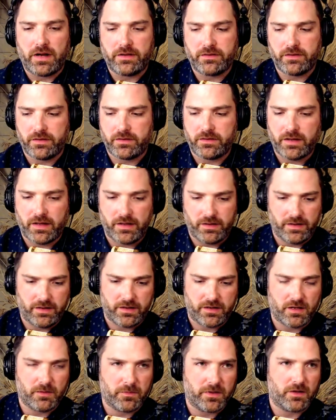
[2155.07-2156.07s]
saying
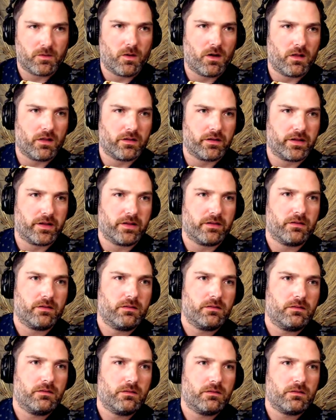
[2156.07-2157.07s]
income equality,
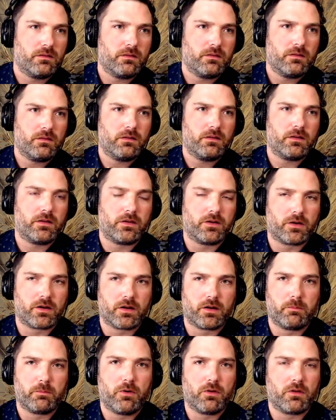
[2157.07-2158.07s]
you're going to
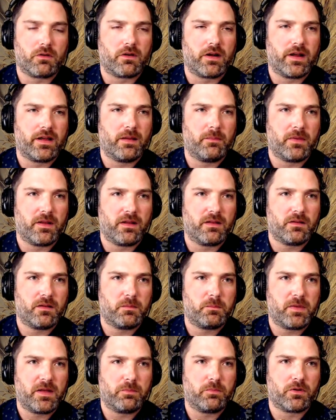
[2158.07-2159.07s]
polarize. I mean,
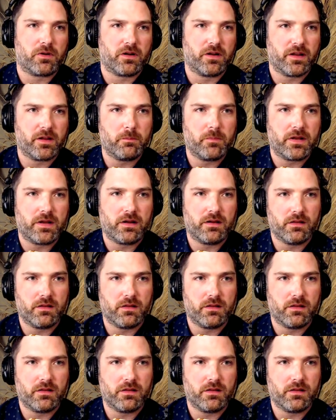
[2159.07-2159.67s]
people are going to immediately